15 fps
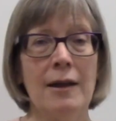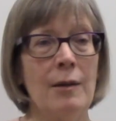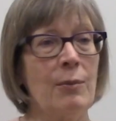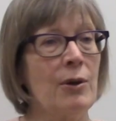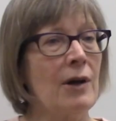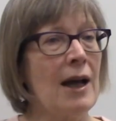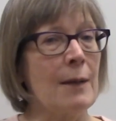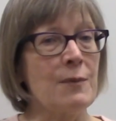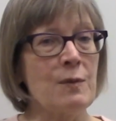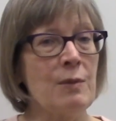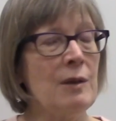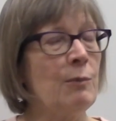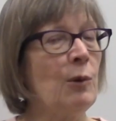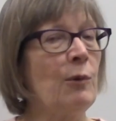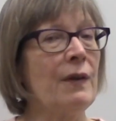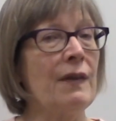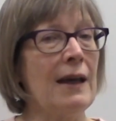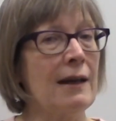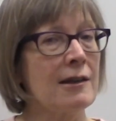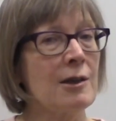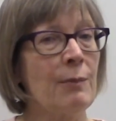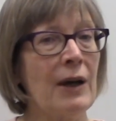Perhaps people with
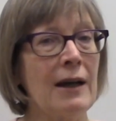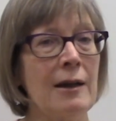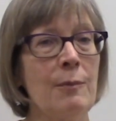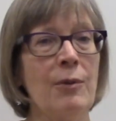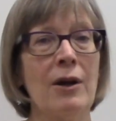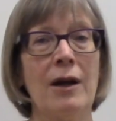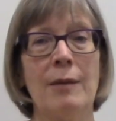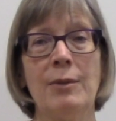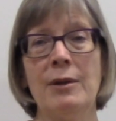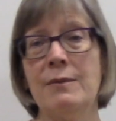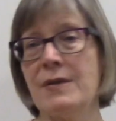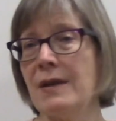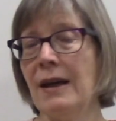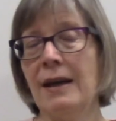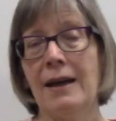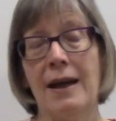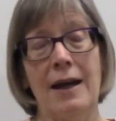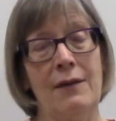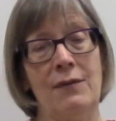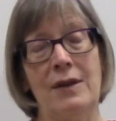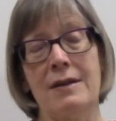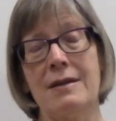antibody problems
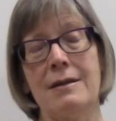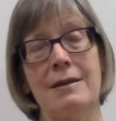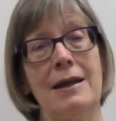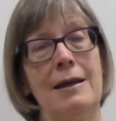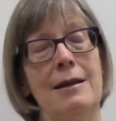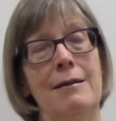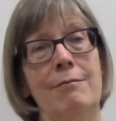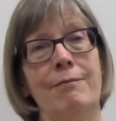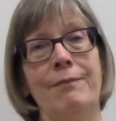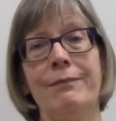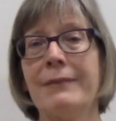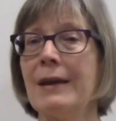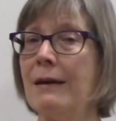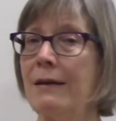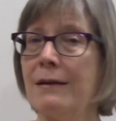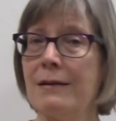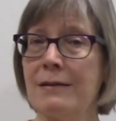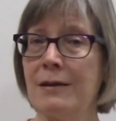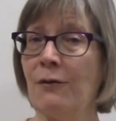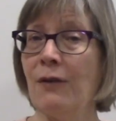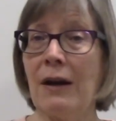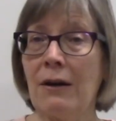have the same
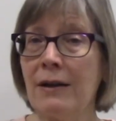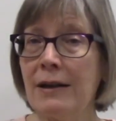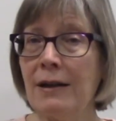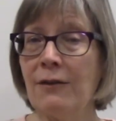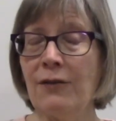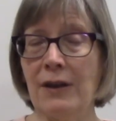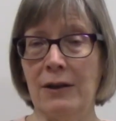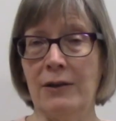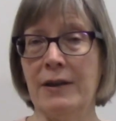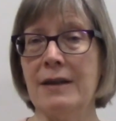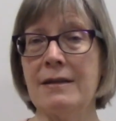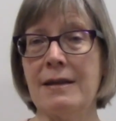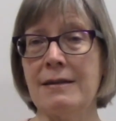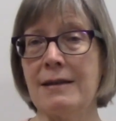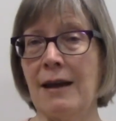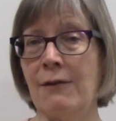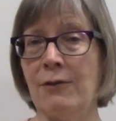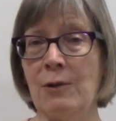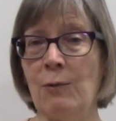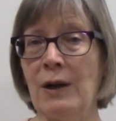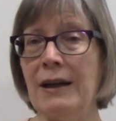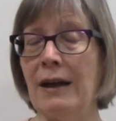severity of illness as
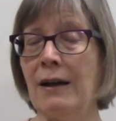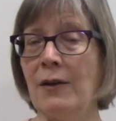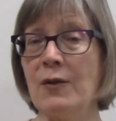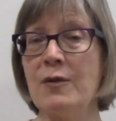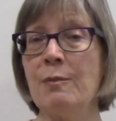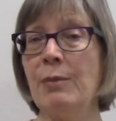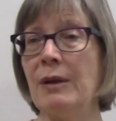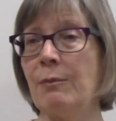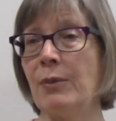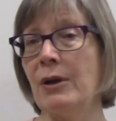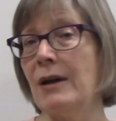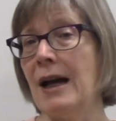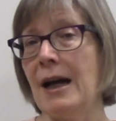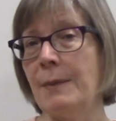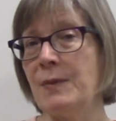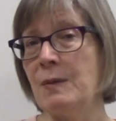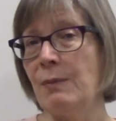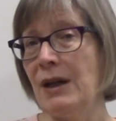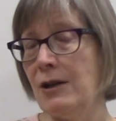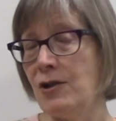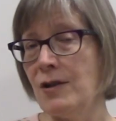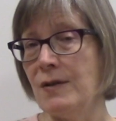everyone else, but perhaps
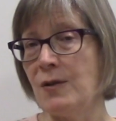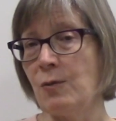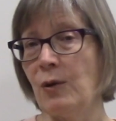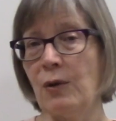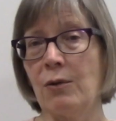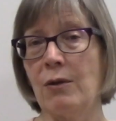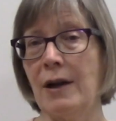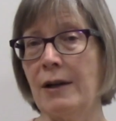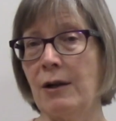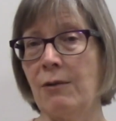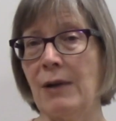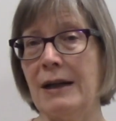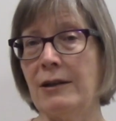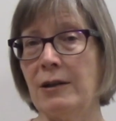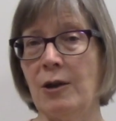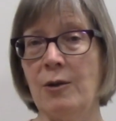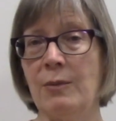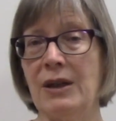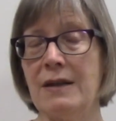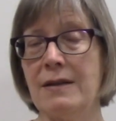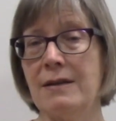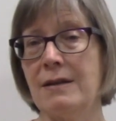patients with chronic
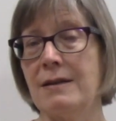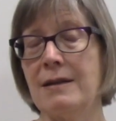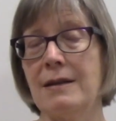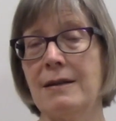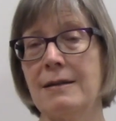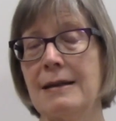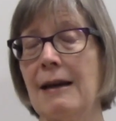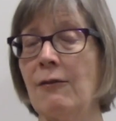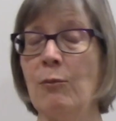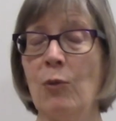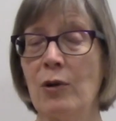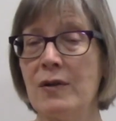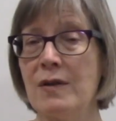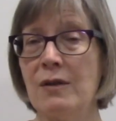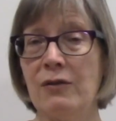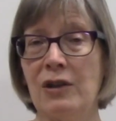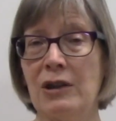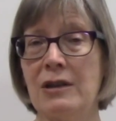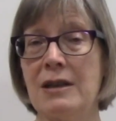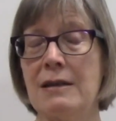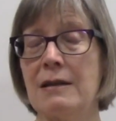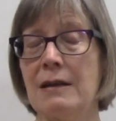granulomatous disease have more severe
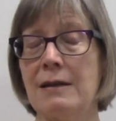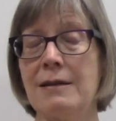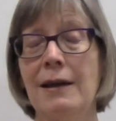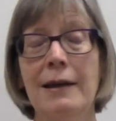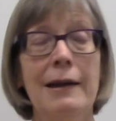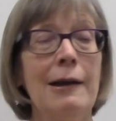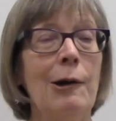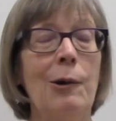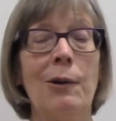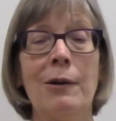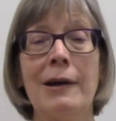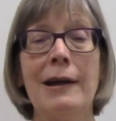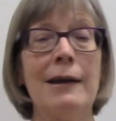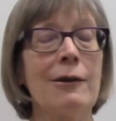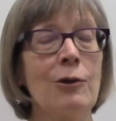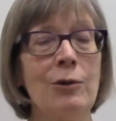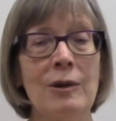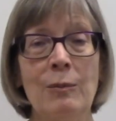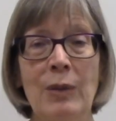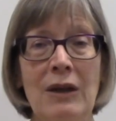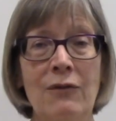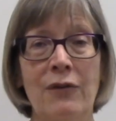disease, or it could
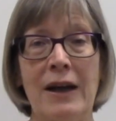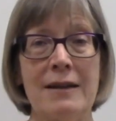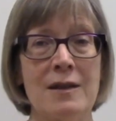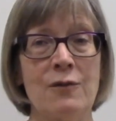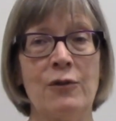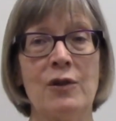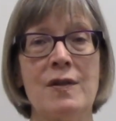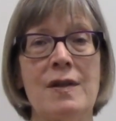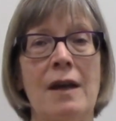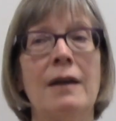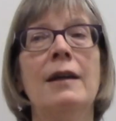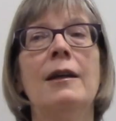be vice versa.